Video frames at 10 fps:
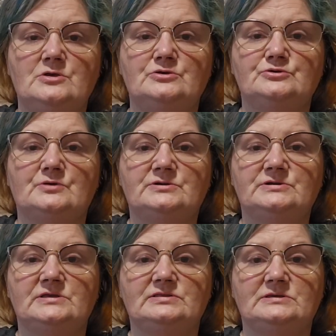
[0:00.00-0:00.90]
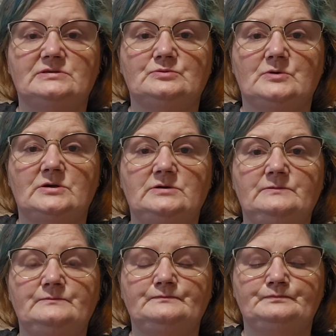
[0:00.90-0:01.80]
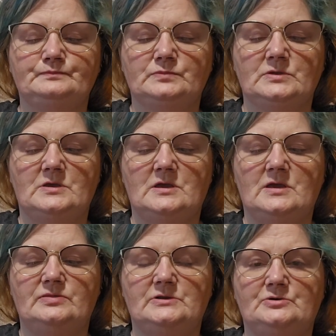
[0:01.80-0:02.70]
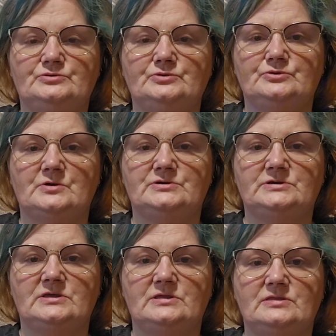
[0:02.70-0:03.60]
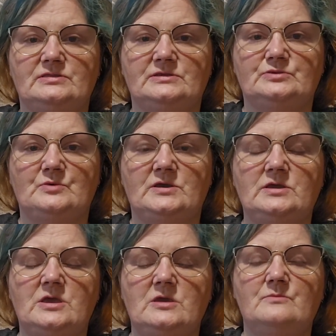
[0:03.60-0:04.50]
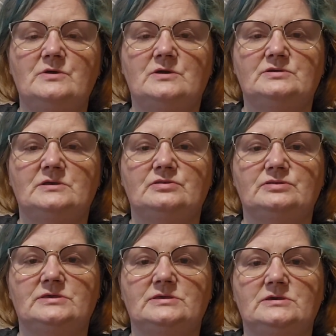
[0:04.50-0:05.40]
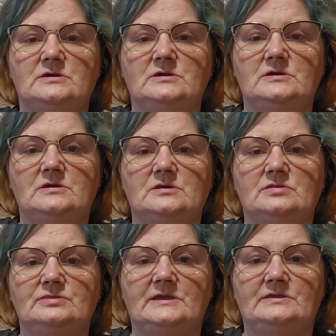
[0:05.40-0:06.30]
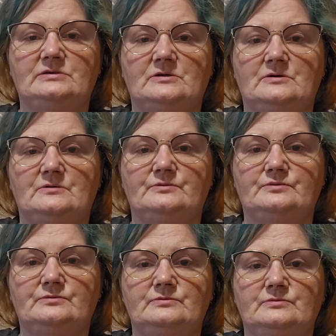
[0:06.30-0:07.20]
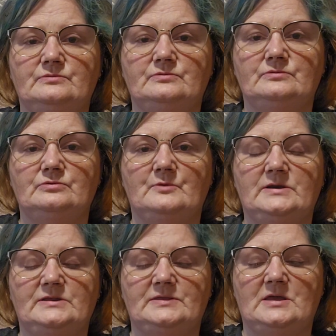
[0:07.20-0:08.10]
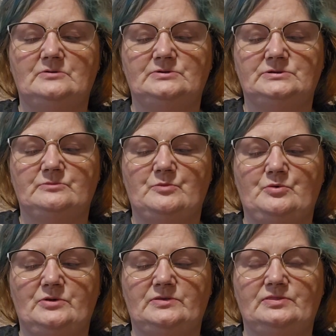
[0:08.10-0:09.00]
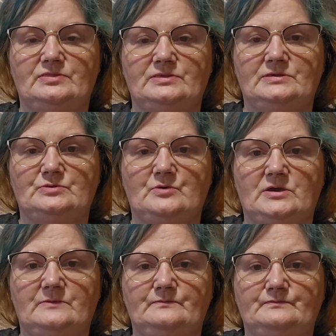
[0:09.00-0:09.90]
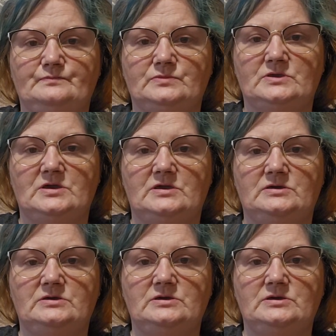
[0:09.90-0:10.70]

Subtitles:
Stretching it this way and then also stretching it this way because the length of the weight of the gown is going to be pulling this way. Okay.